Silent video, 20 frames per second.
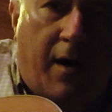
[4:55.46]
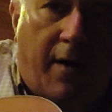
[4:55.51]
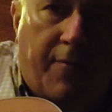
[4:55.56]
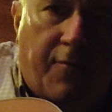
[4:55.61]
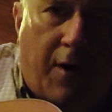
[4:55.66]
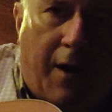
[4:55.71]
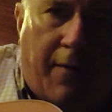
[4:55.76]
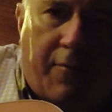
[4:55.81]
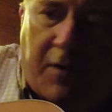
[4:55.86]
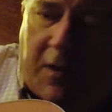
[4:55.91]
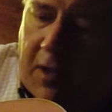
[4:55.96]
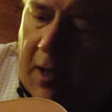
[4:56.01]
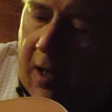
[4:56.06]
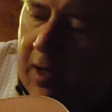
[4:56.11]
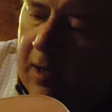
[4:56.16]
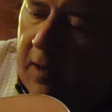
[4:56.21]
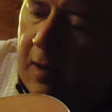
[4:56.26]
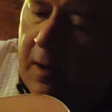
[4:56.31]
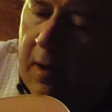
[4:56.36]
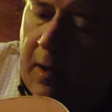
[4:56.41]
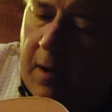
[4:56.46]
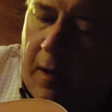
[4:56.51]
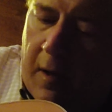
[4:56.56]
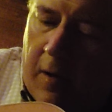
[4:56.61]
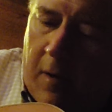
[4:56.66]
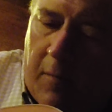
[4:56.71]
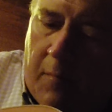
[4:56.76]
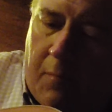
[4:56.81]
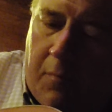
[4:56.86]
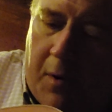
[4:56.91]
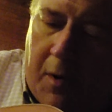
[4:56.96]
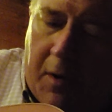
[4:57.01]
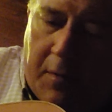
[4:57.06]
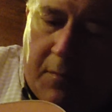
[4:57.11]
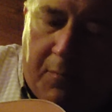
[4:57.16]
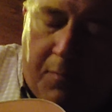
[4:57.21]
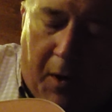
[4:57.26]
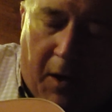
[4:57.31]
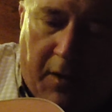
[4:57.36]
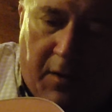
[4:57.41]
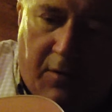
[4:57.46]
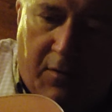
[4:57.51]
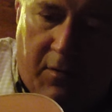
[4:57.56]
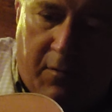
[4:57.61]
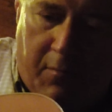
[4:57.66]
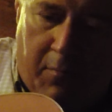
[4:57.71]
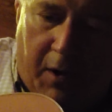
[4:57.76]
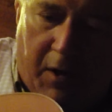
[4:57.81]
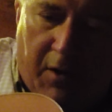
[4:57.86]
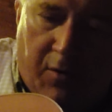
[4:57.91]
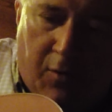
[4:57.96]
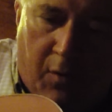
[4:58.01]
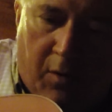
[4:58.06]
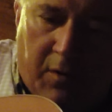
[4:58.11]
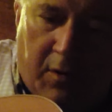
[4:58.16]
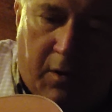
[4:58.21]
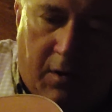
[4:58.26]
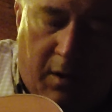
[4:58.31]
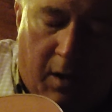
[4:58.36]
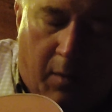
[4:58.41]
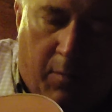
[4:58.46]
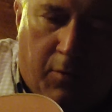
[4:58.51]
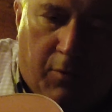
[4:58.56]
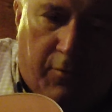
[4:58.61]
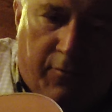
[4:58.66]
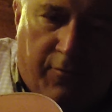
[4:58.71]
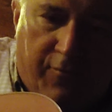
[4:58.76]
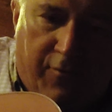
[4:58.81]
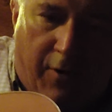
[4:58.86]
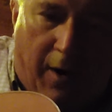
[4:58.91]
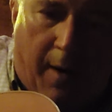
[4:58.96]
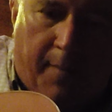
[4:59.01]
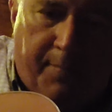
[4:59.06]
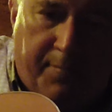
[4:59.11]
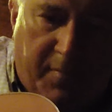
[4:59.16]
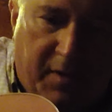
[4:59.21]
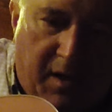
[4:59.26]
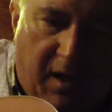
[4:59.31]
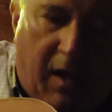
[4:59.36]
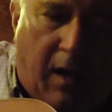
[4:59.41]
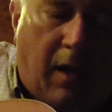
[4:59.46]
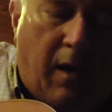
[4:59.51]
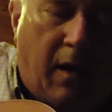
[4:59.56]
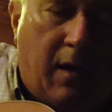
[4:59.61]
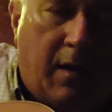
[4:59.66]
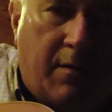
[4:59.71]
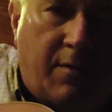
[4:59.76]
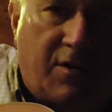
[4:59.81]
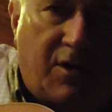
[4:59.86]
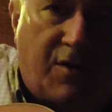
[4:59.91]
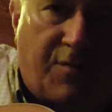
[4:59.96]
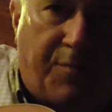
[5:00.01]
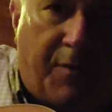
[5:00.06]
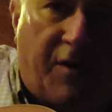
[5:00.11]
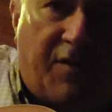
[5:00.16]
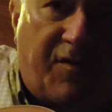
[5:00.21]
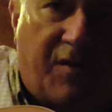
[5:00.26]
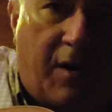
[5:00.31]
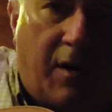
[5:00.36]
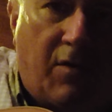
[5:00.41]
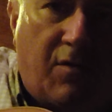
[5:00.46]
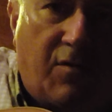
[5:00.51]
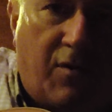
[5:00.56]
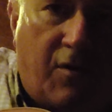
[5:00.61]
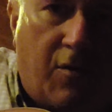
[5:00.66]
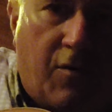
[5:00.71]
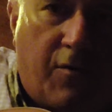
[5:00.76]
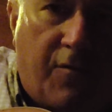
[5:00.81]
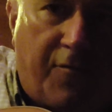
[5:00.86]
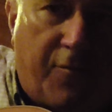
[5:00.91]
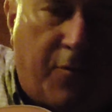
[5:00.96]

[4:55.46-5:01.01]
cover everything. But by doing the double drop D, it just makes it easier